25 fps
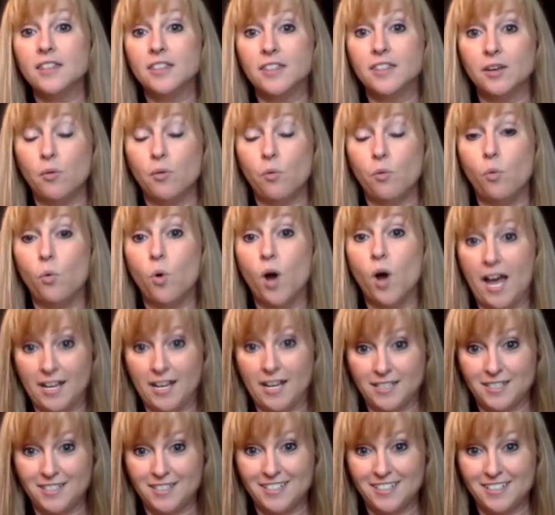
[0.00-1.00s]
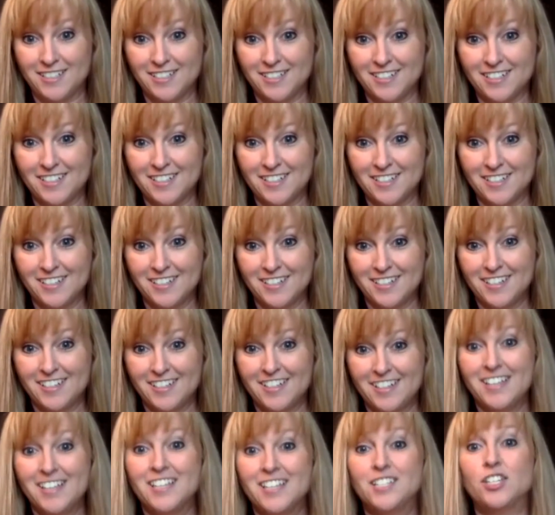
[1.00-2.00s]
So you want to sell.
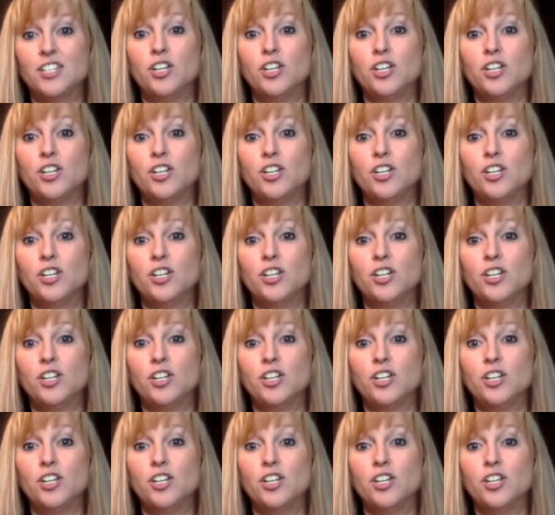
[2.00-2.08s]
People